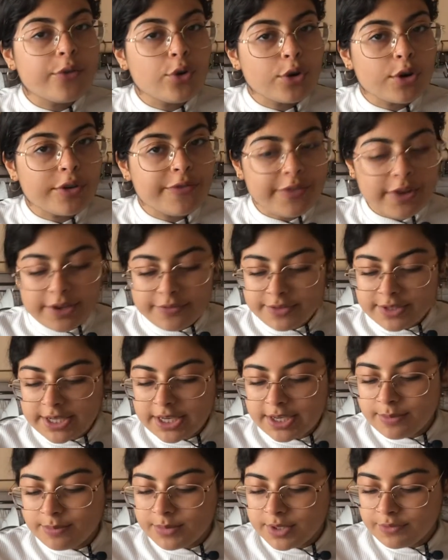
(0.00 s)
or 5
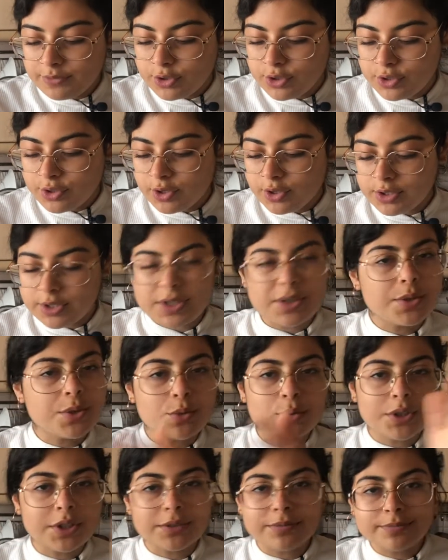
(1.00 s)
times. I've just got it
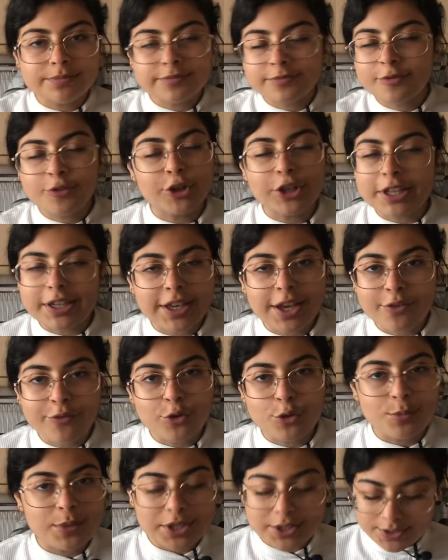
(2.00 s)
soaking for like a few
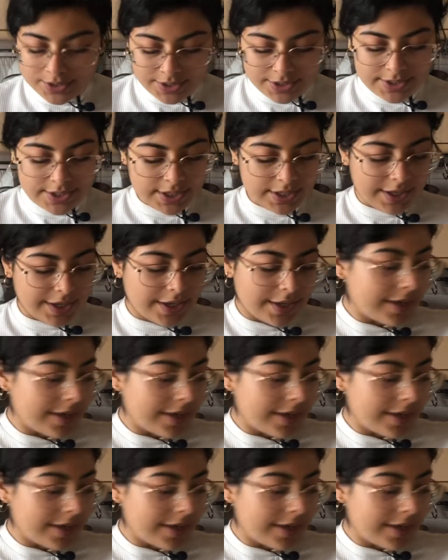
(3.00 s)
minutes until I